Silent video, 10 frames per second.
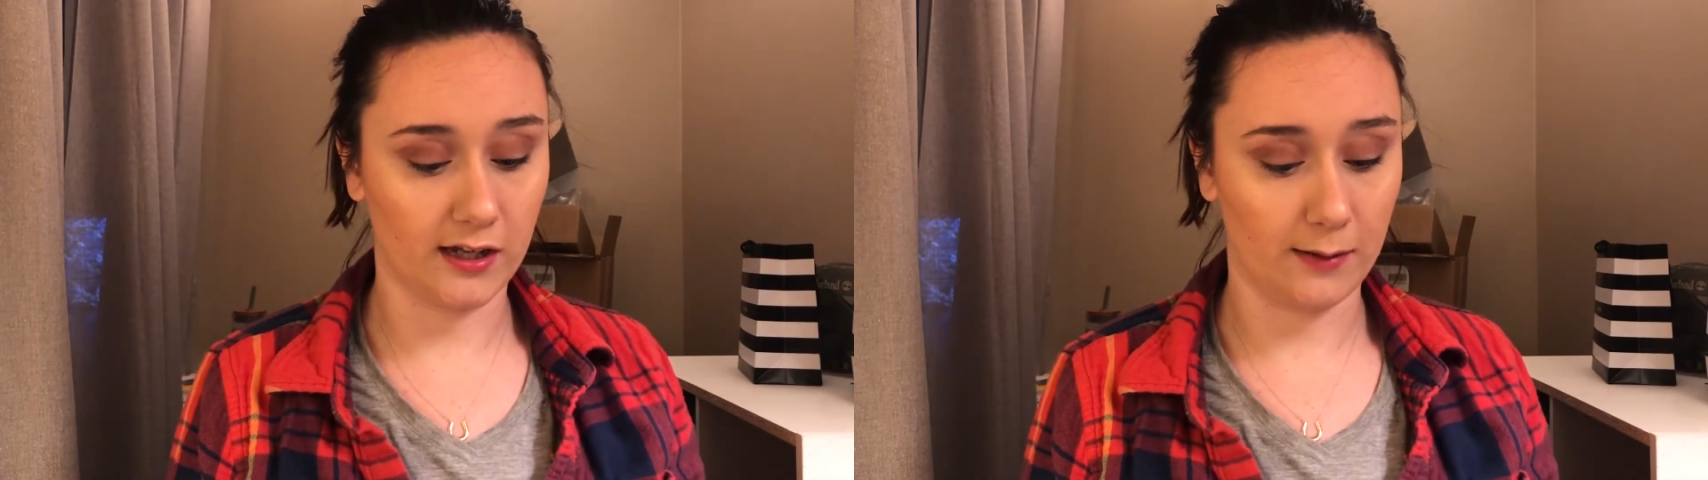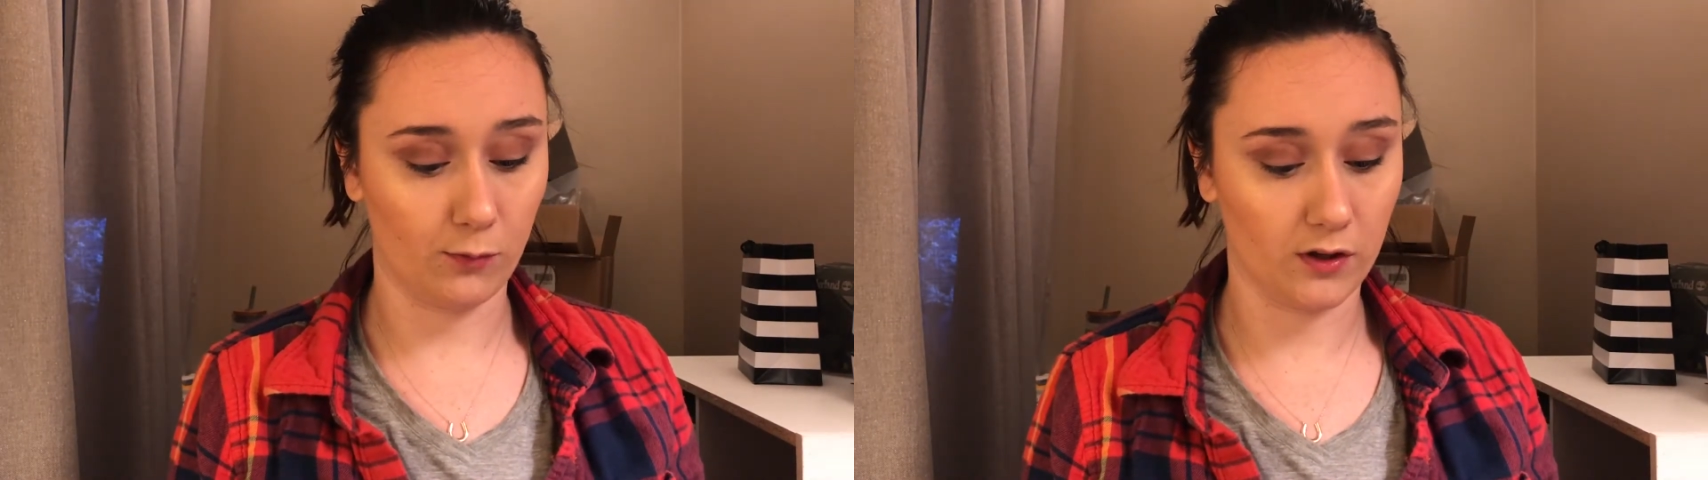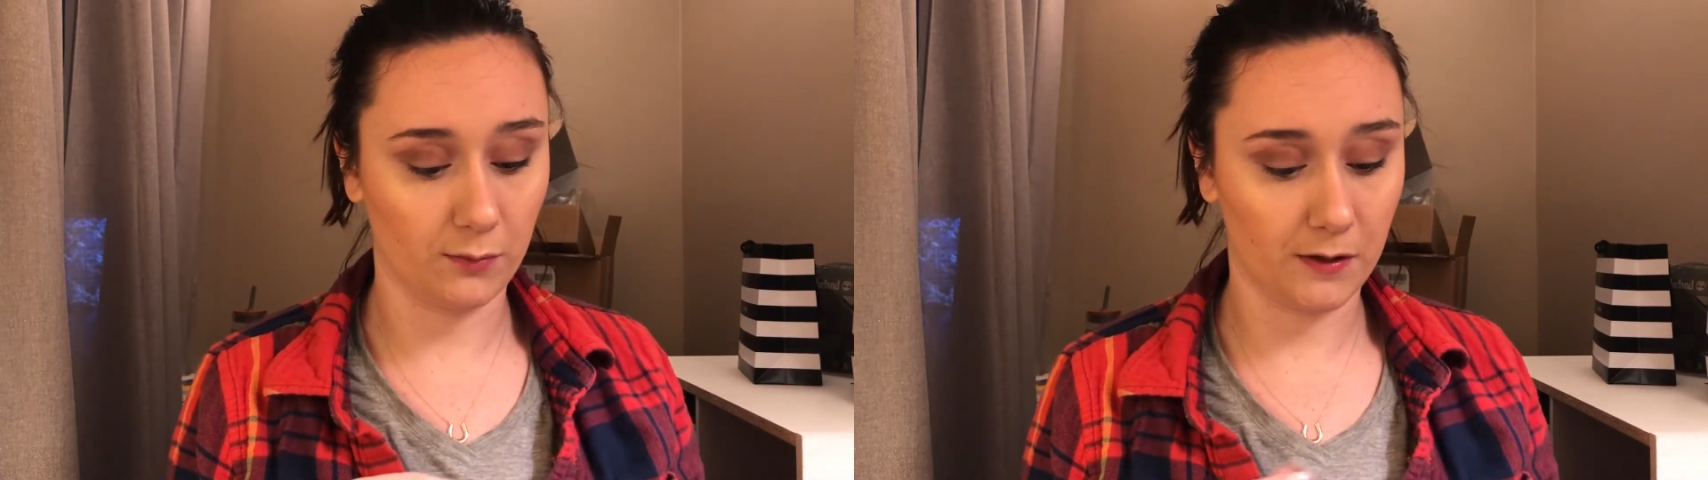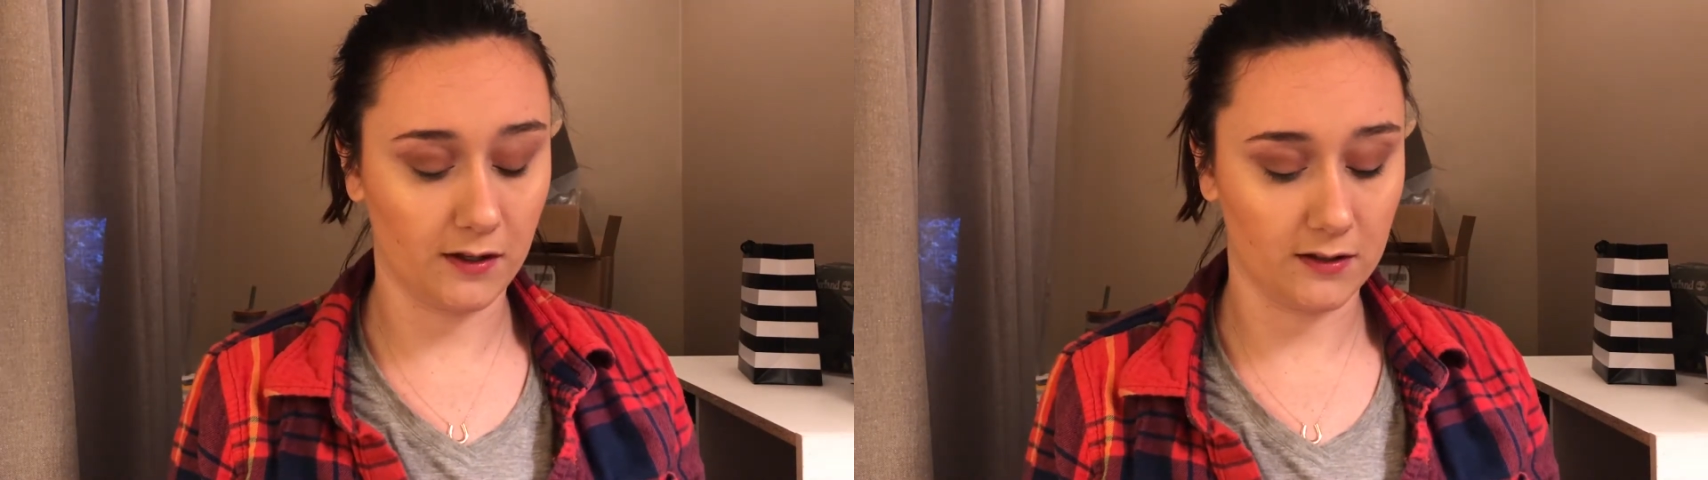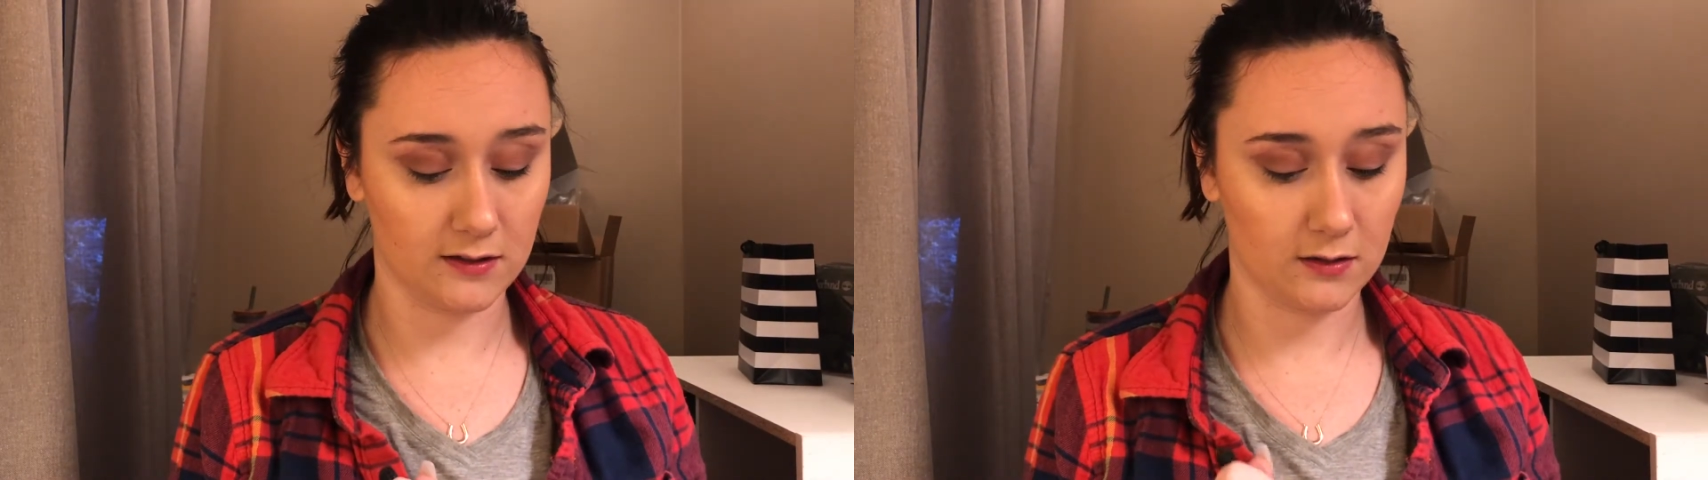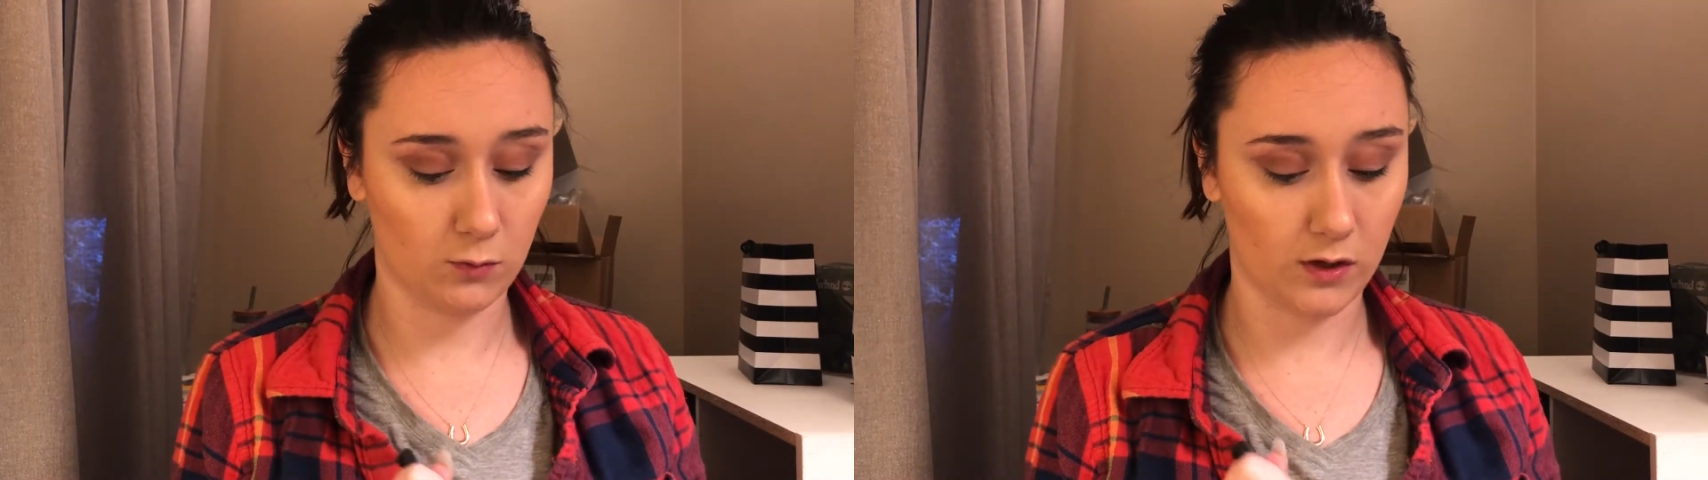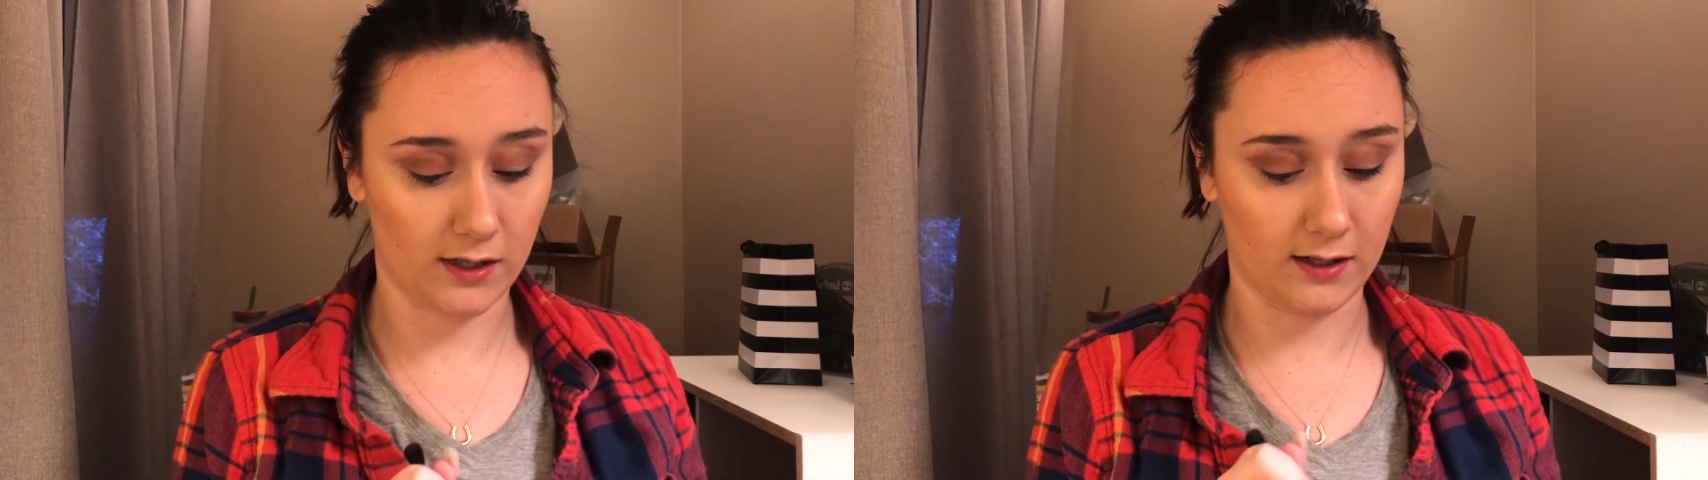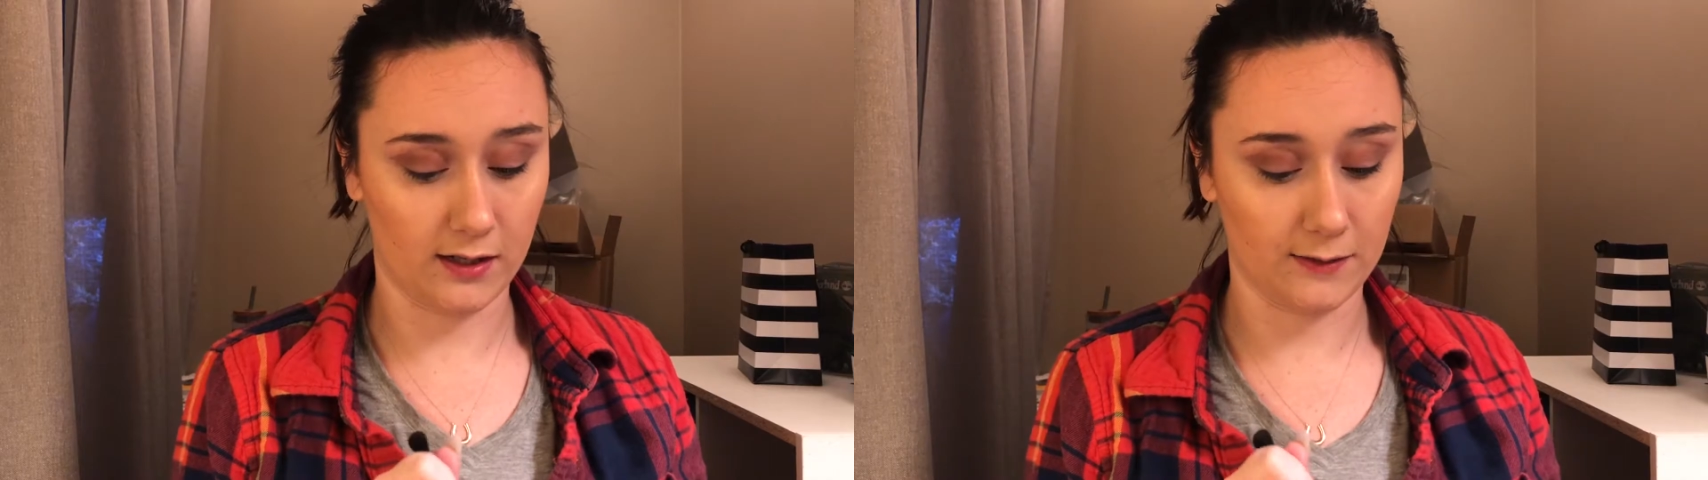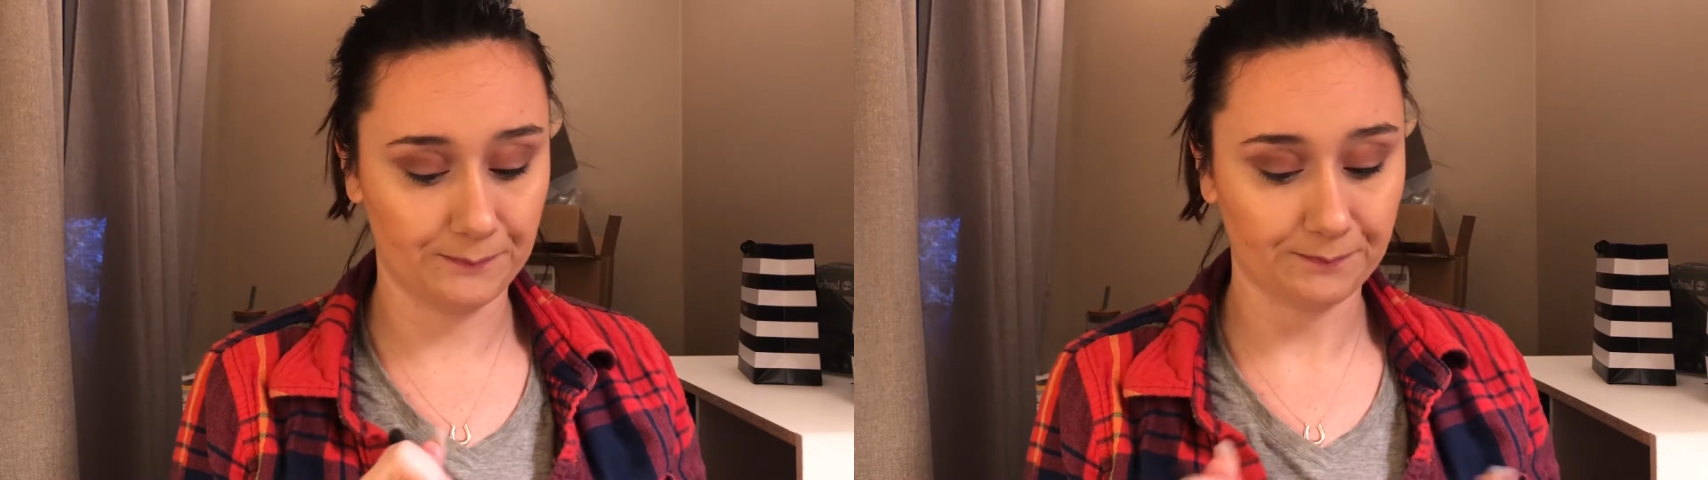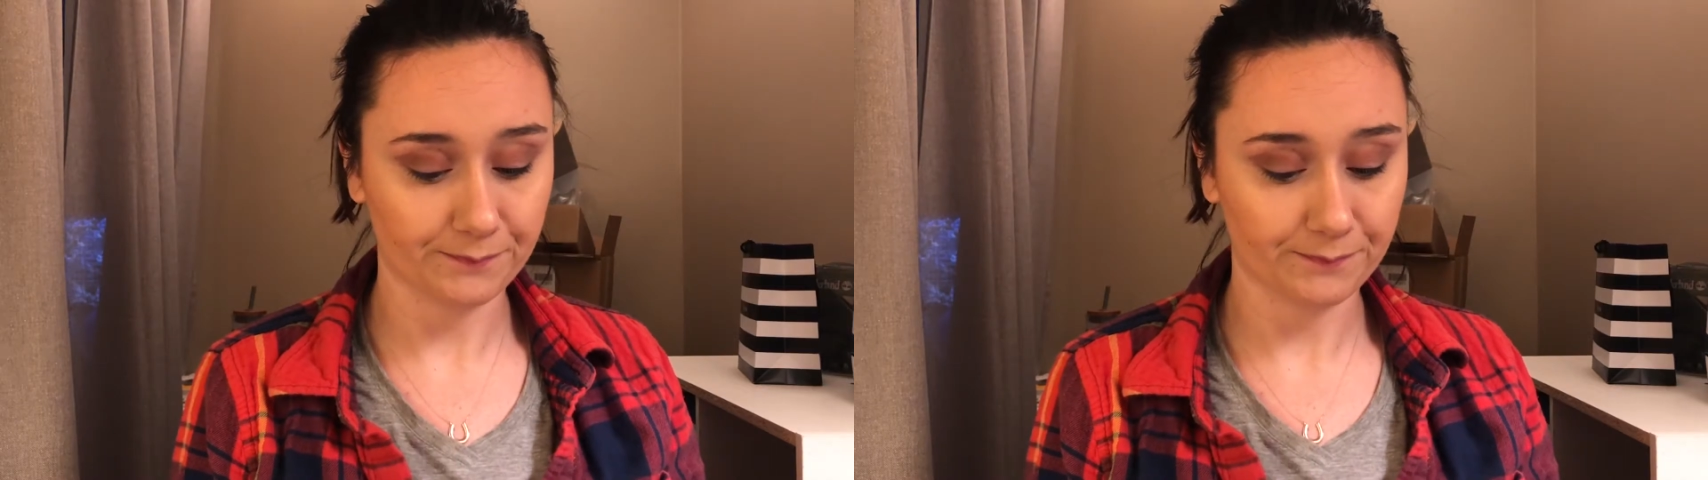came with because why not?